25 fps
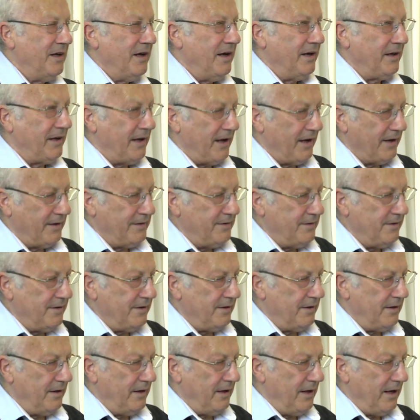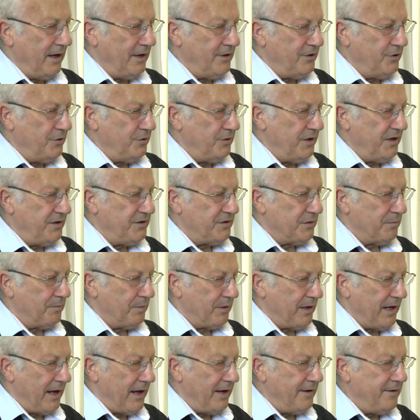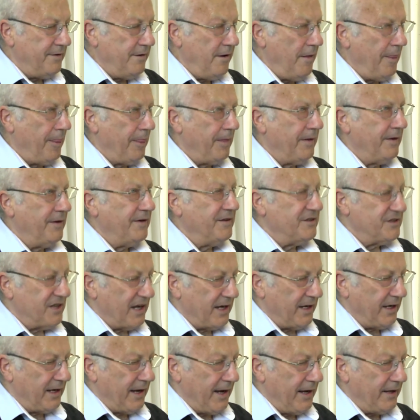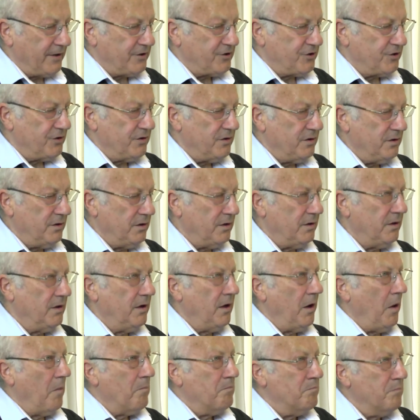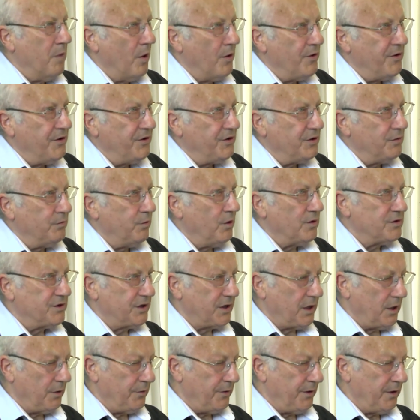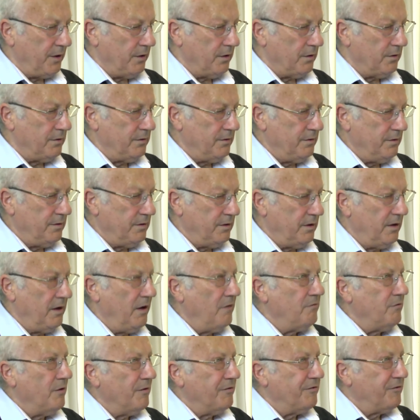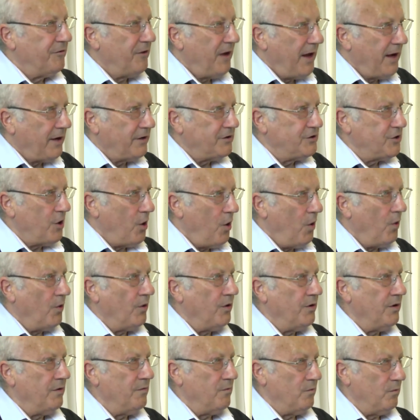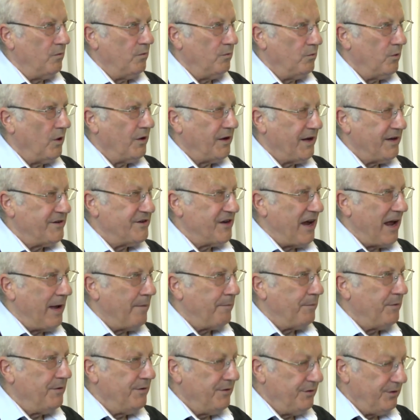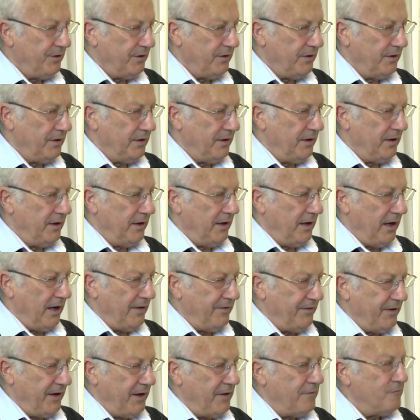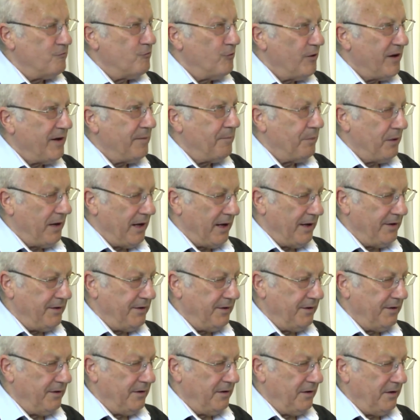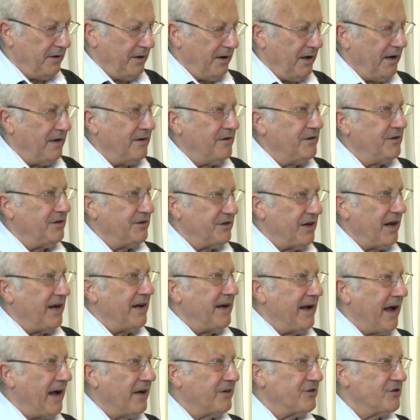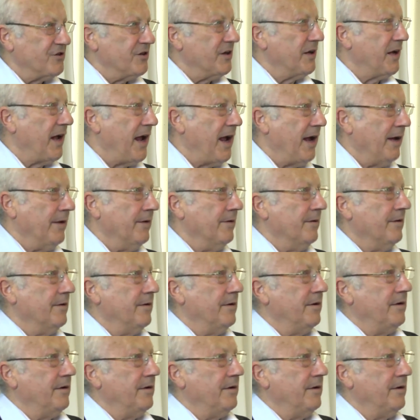again, and you need to plan, take action, monitor what's going on, reflect on what has happened, and then replan and take action again.